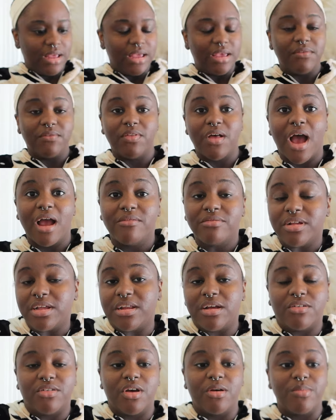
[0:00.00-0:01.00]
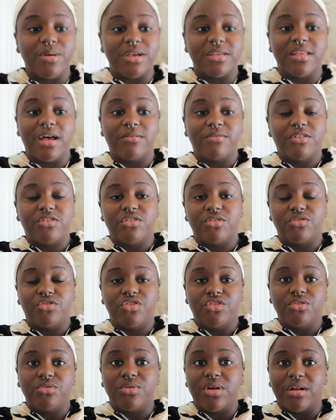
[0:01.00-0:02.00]
even though I really don't know because that one is so
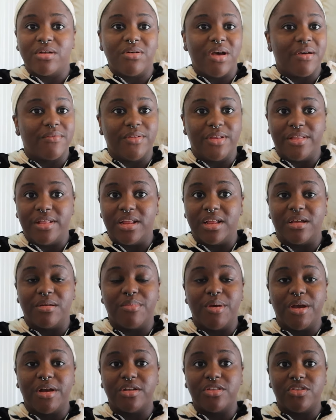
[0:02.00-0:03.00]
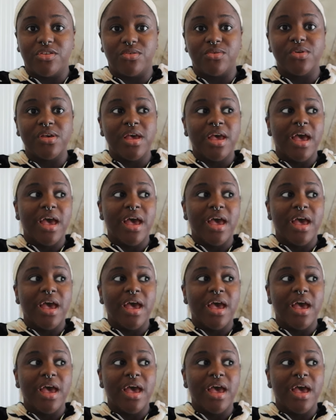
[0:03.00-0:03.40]
chewed, I don't have anything to compare it to.